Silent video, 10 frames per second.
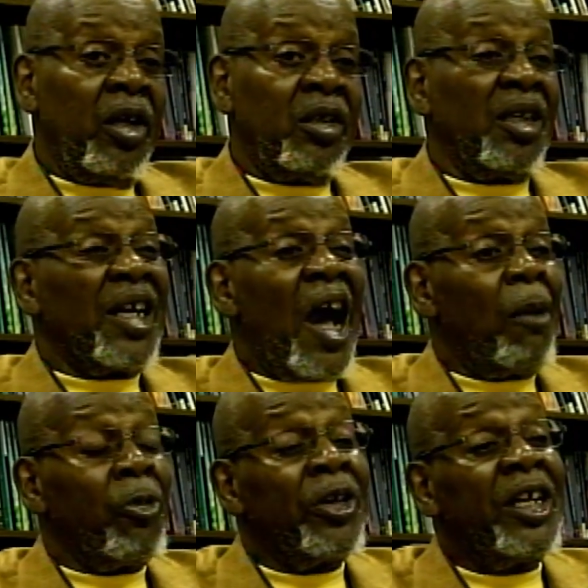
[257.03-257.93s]
to
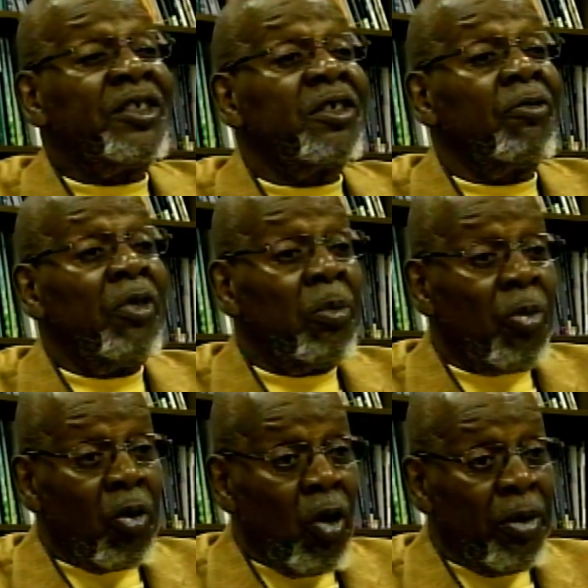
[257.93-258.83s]
comprehensive
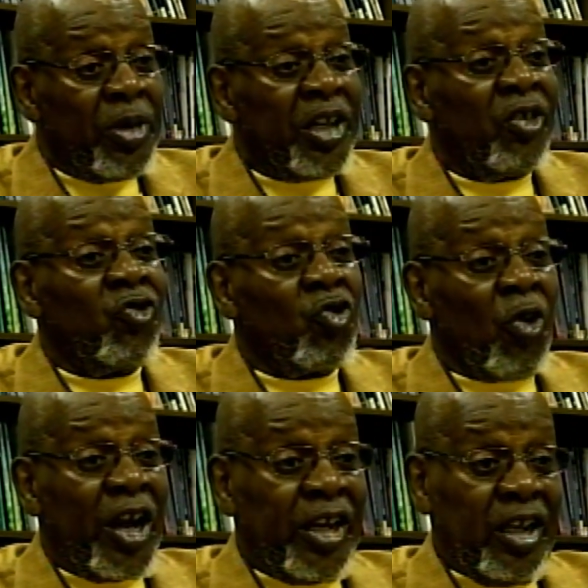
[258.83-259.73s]
employment and
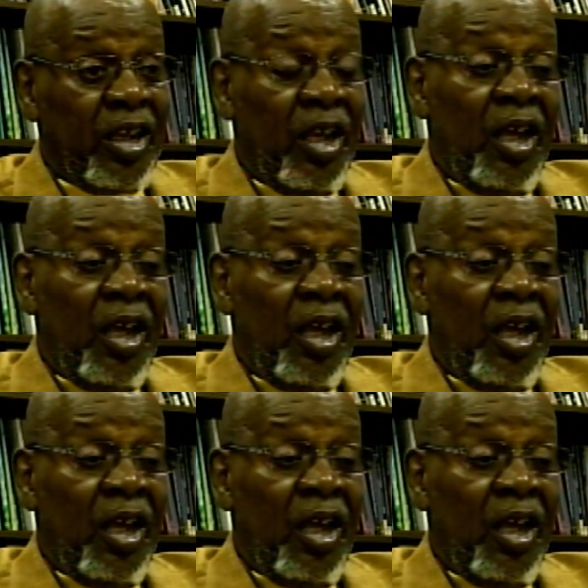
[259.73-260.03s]
training.